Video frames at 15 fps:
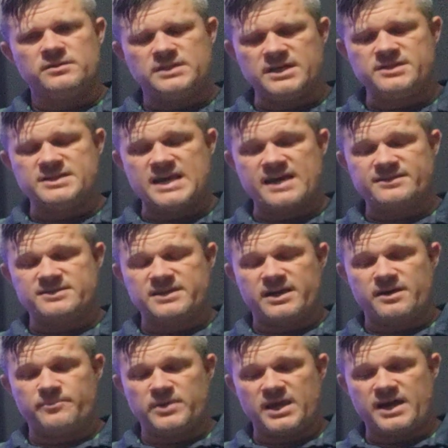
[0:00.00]
The decks
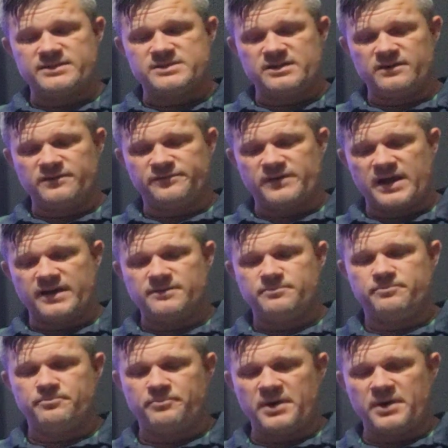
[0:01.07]
can be identified